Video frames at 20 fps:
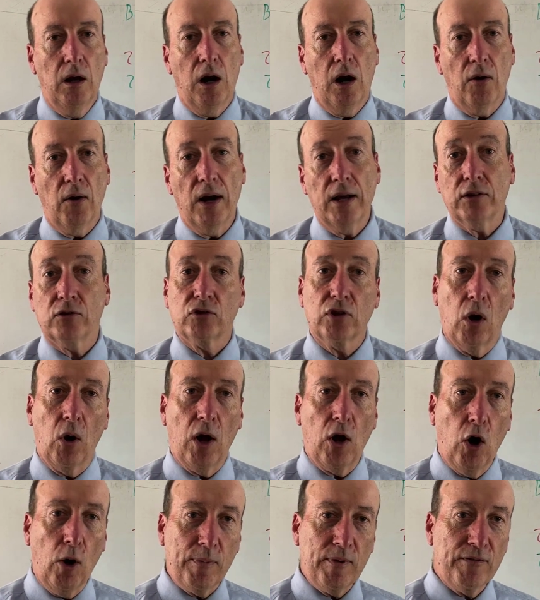All right,
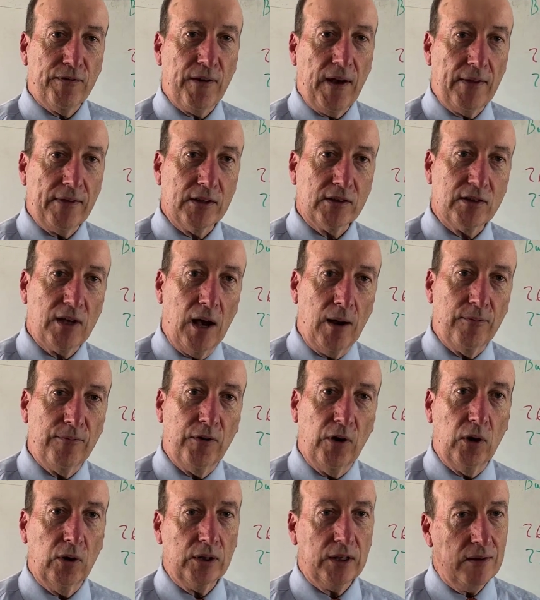so I hope you found this
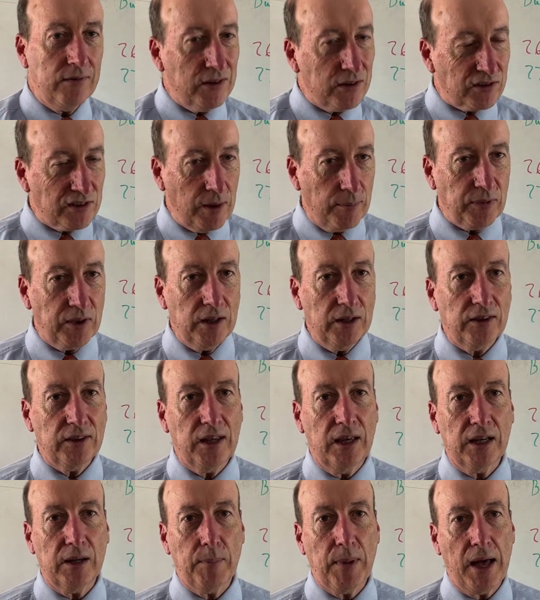helpful, give you something to
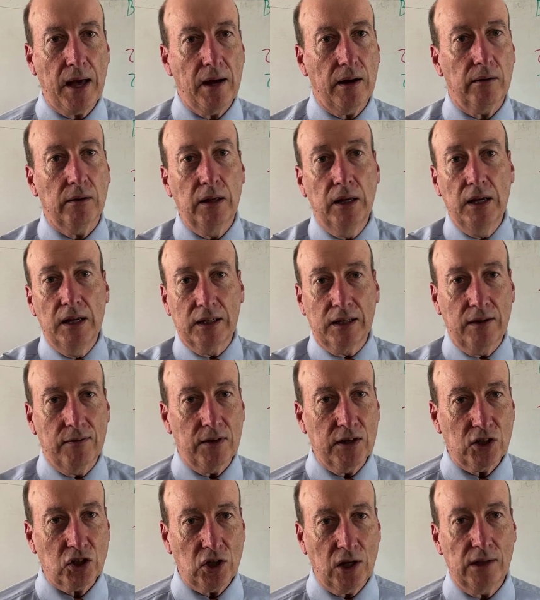think about,
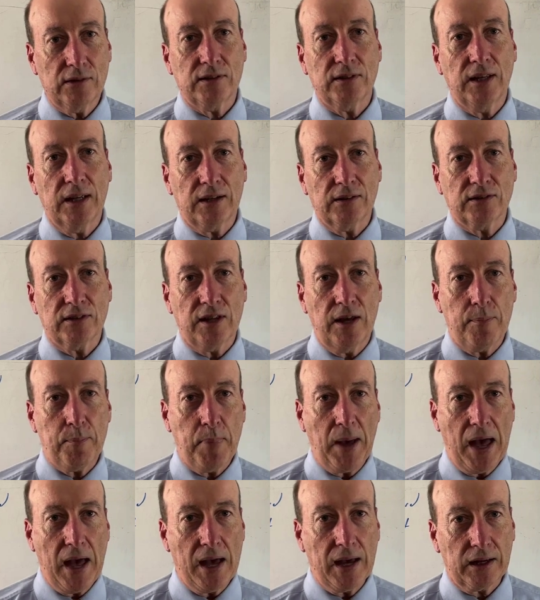give you a chance to take a
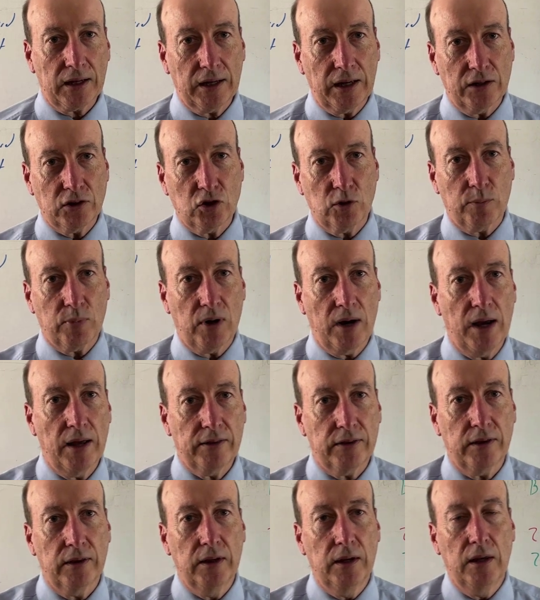step back, catch your
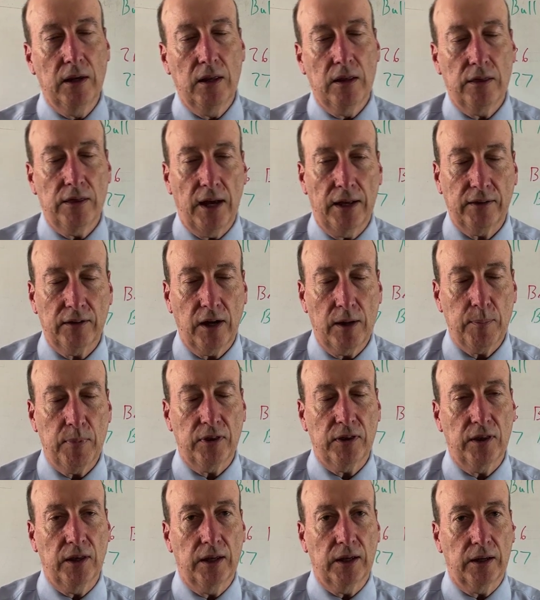breath, that
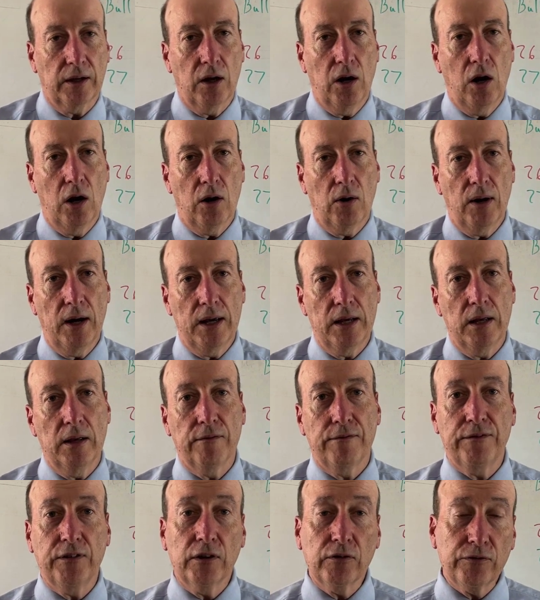type of thing. All right,
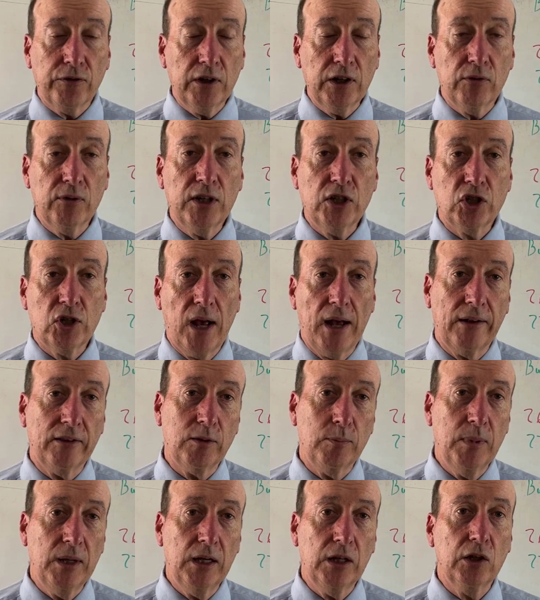feel free to reach
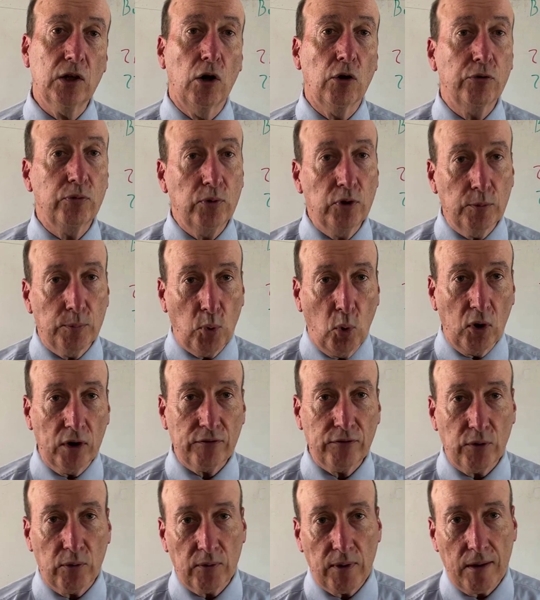out to me, go through the
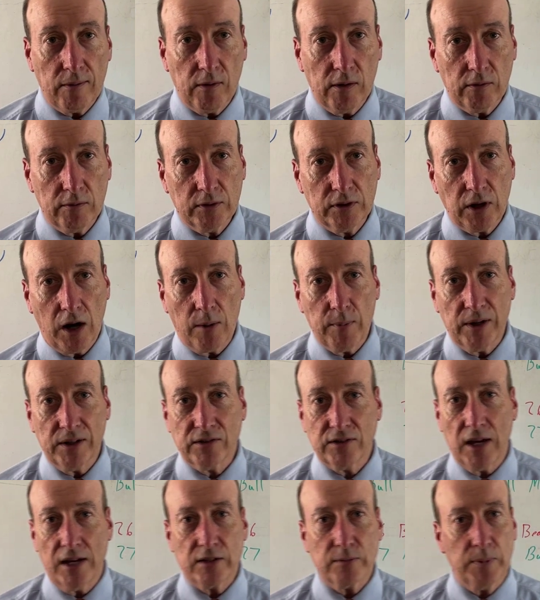Boarding for Railroad Retirement
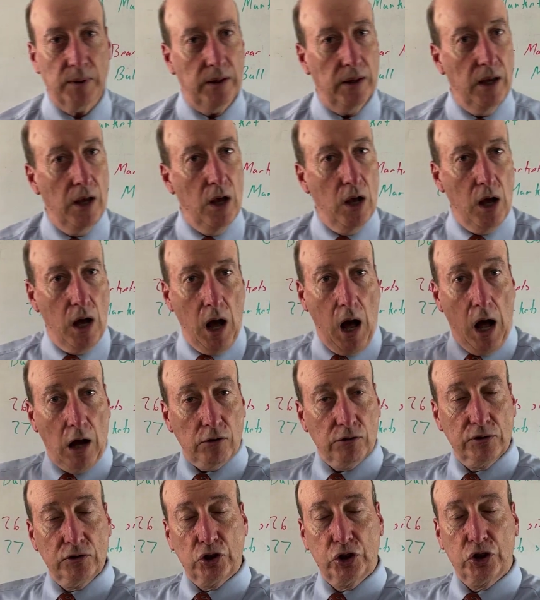Assessment.
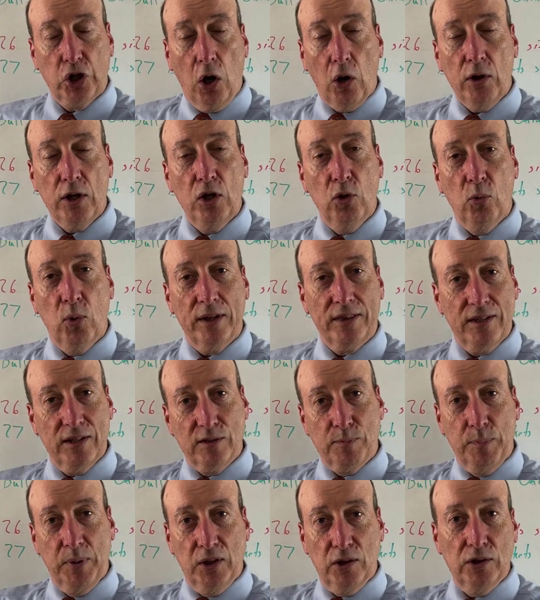I'll show you what
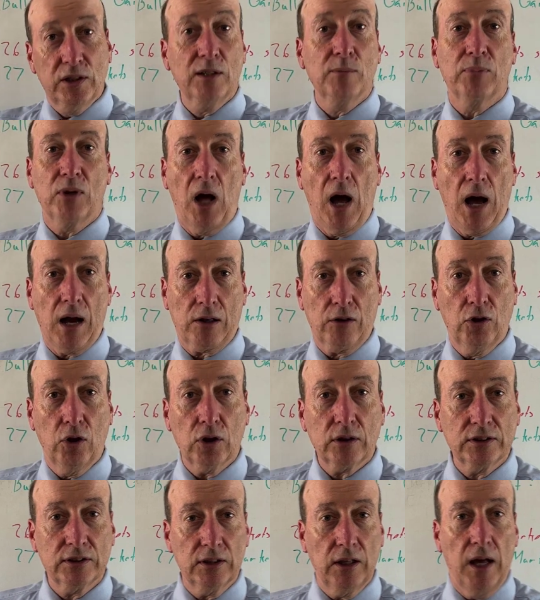this building block
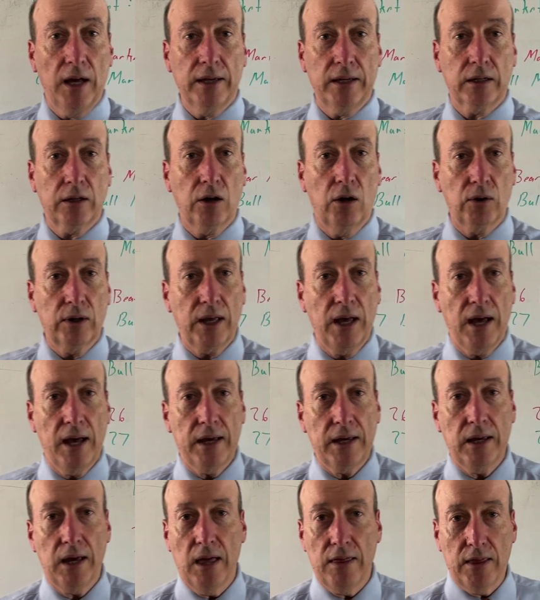looks like,
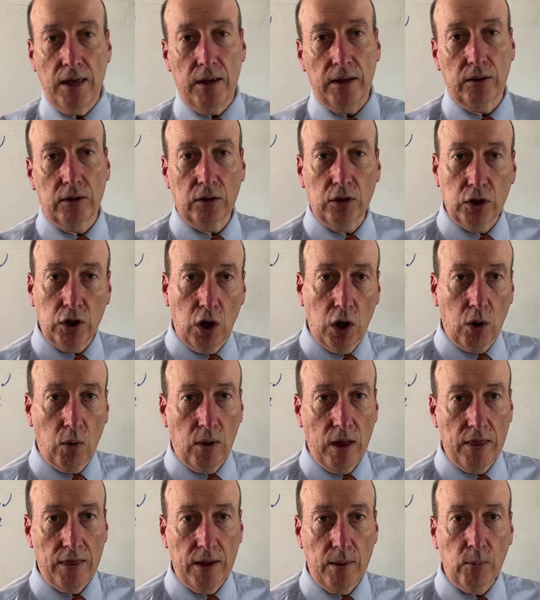okay? And then,
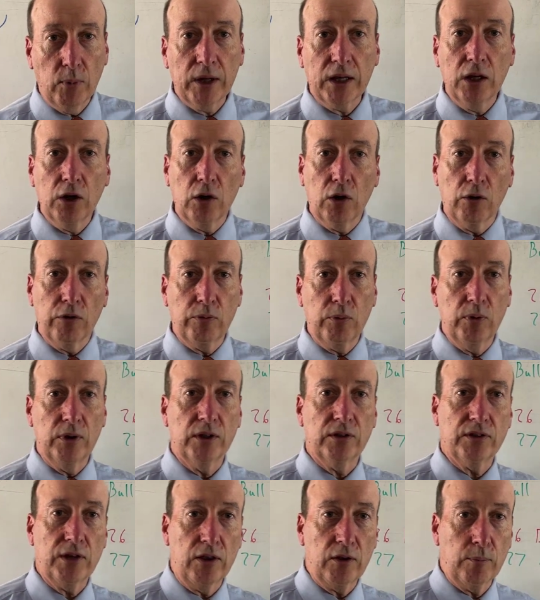and then we can go through
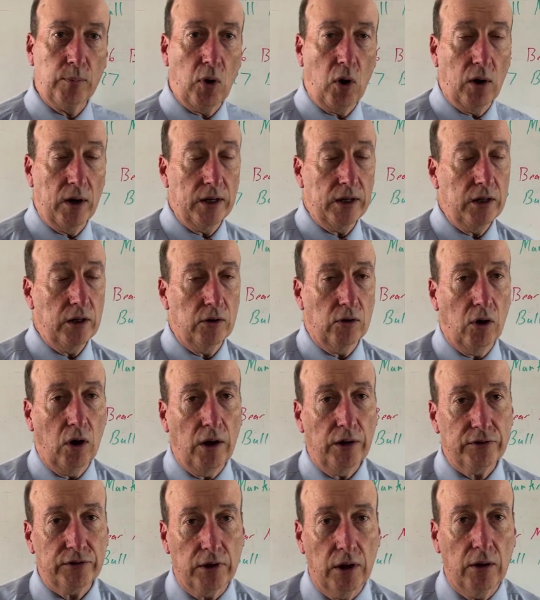this other part here
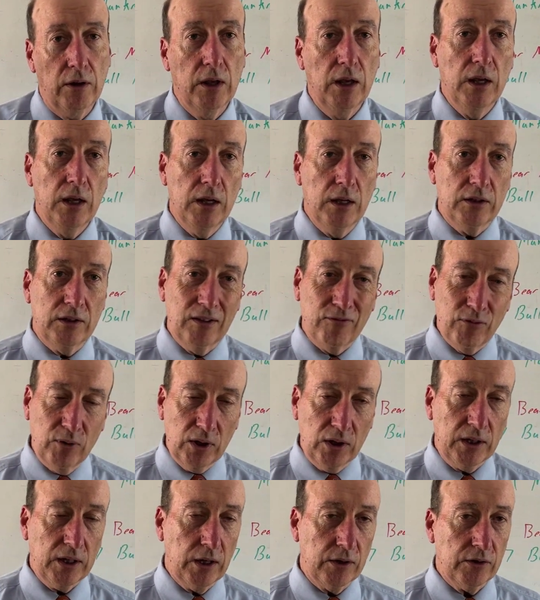also to
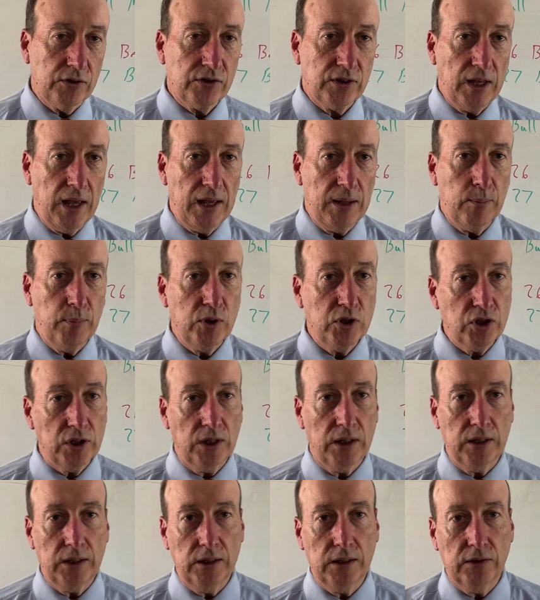really understand, put
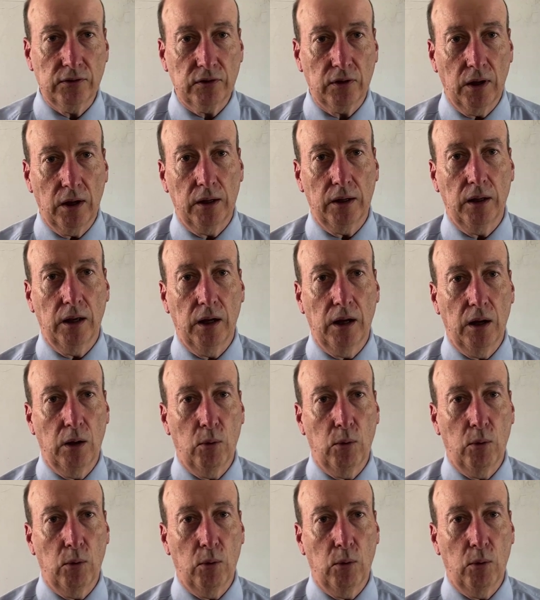you at ease on